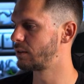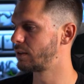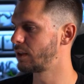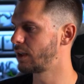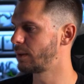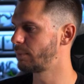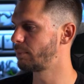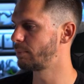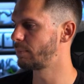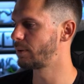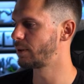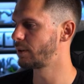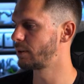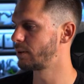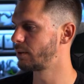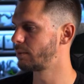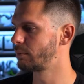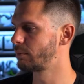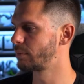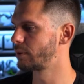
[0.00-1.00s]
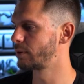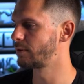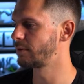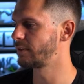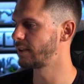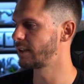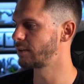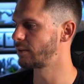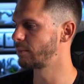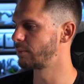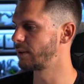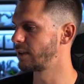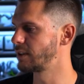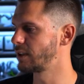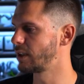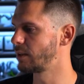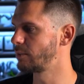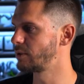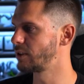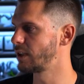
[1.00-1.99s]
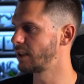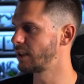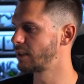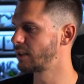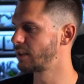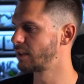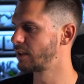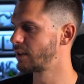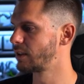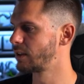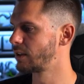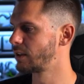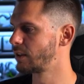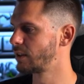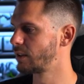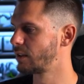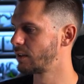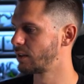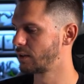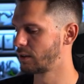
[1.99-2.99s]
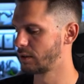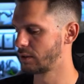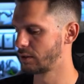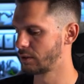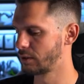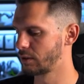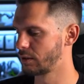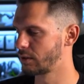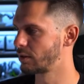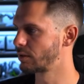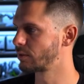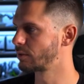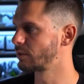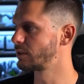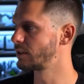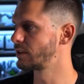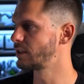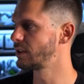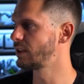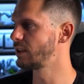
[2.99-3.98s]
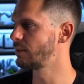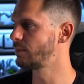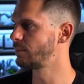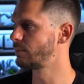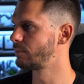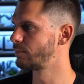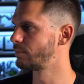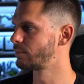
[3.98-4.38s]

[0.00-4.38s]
top. Perfect, replace object, control C,